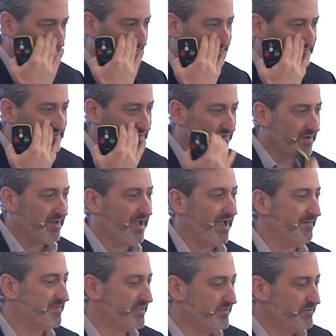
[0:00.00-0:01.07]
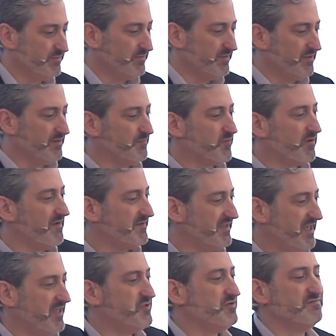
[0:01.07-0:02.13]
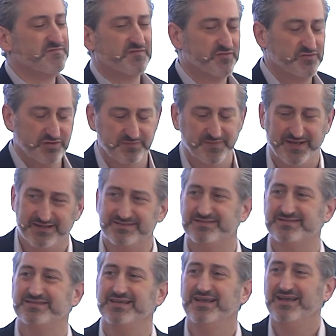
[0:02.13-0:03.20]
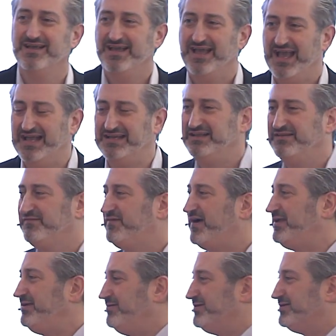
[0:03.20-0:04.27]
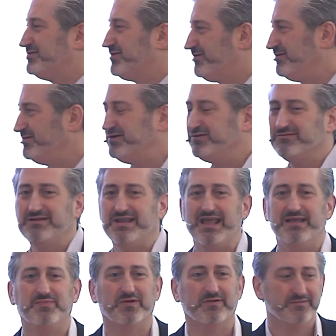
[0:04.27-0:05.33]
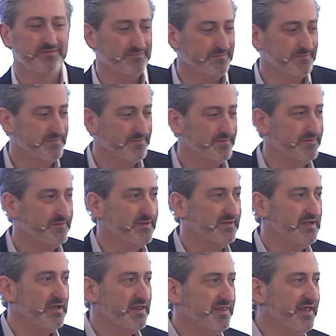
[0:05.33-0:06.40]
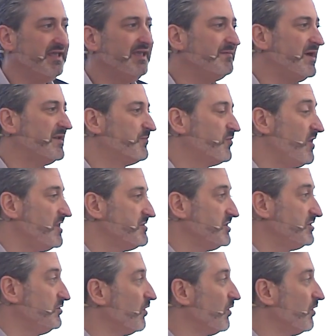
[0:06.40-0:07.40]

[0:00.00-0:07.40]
So I'm going to do a little provocation for 2 minutes and invite you to turn to your neighbor, thinking about a project you're